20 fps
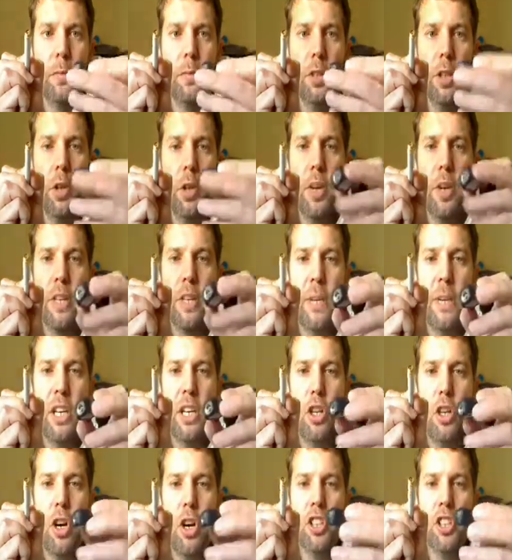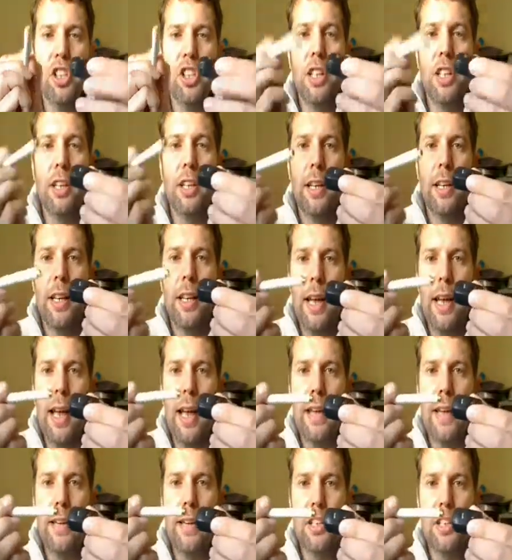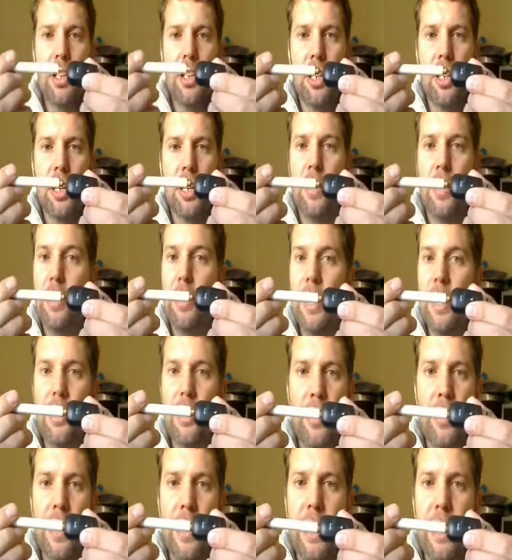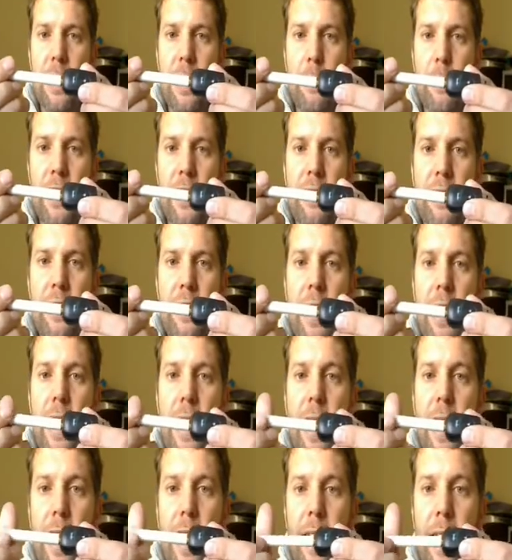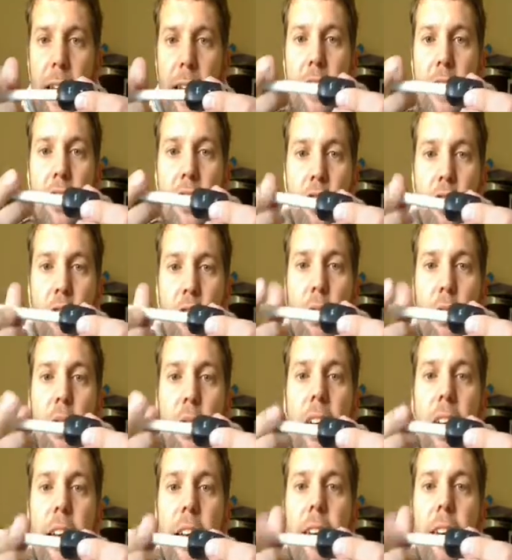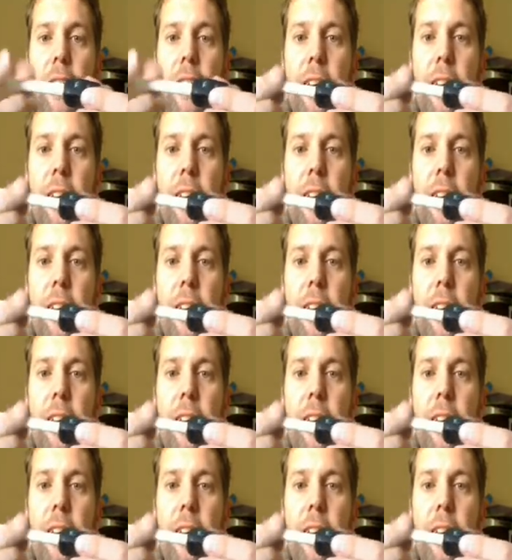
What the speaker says: USB charger, and it just literally clips into there, and then you screw it in.